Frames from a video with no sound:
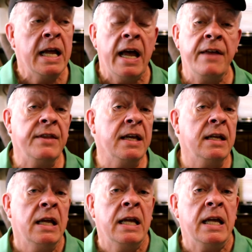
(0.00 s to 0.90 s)
And
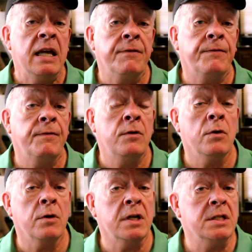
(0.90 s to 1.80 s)
then if
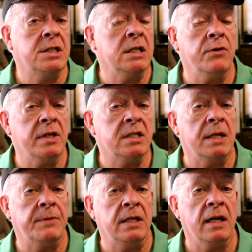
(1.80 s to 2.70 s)
you're considering
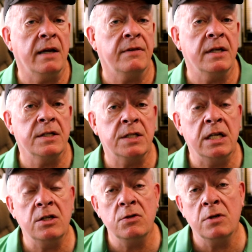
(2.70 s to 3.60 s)
something like this
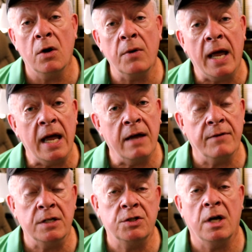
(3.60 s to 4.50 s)
and you don't have
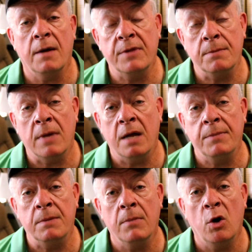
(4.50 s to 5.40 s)
a job that might
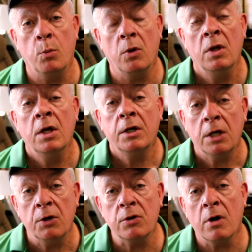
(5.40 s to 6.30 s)
be mobile,
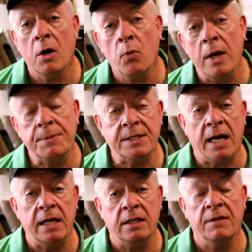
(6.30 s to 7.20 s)
go to our
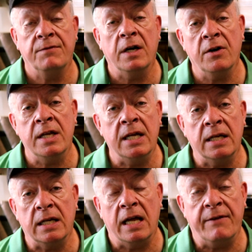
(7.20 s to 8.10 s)
website. At the very
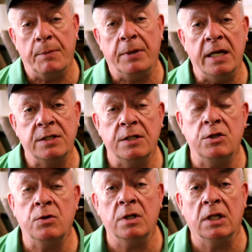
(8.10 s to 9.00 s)
end, I'll have a place
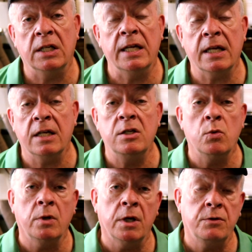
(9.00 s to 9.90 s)
that you can click and you
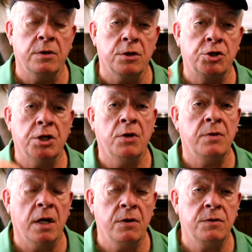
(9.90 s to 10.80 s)
will go to the show
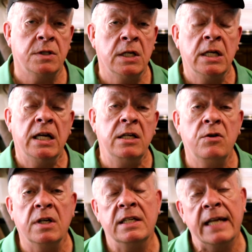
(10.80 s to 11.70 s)
notes and you
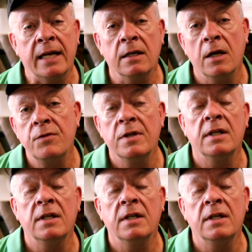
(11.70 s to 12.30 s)
can download the